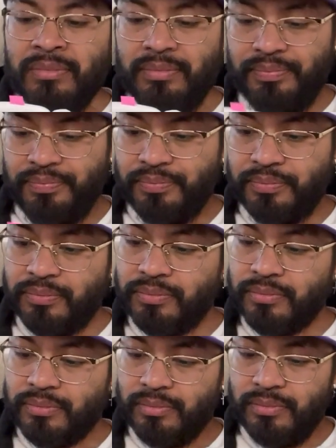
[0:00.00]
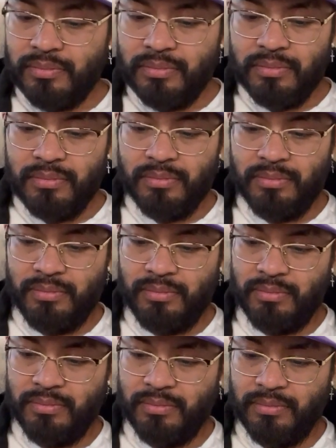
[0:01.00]

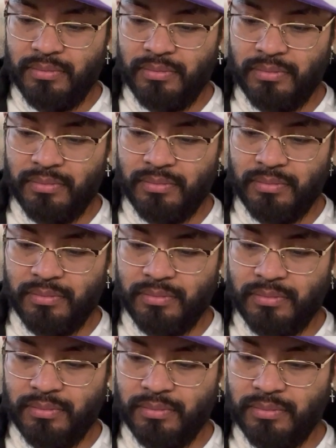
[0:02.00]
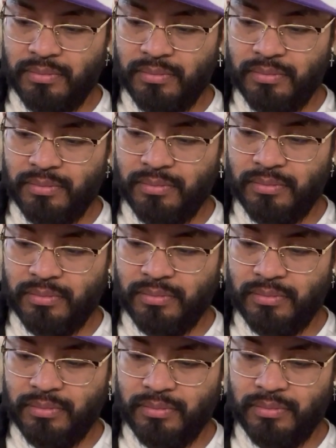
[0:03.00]

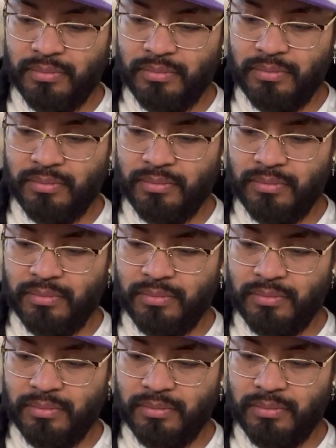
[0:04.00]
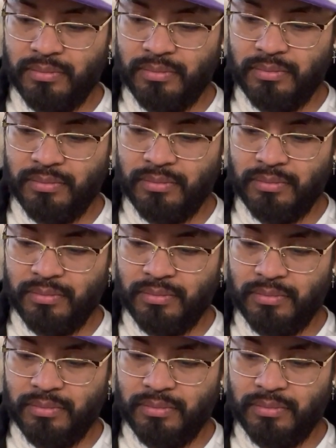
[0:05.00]
Nobody speaks.